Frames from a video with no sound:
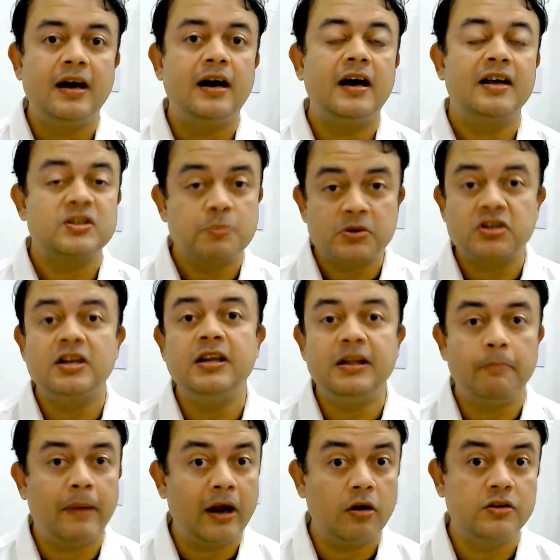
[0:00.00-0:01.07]
especially the
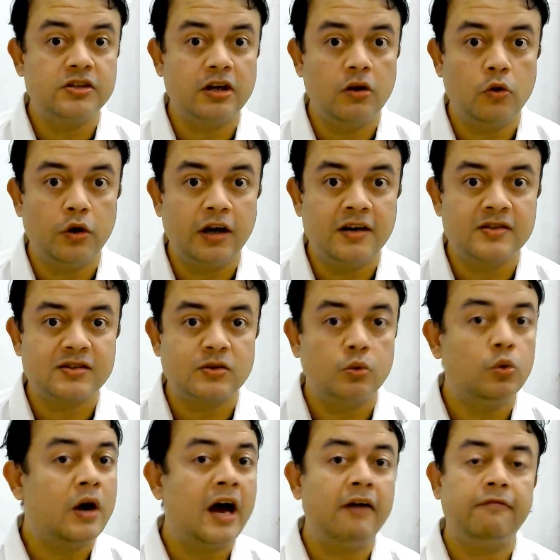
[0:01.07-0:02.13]
biological audience
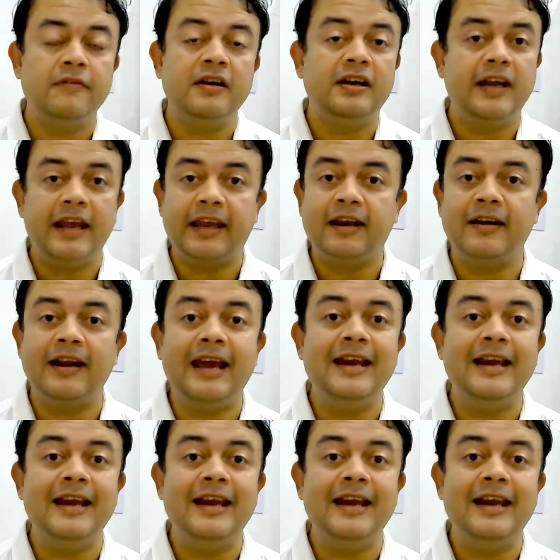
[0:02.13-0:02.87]
who haven't taken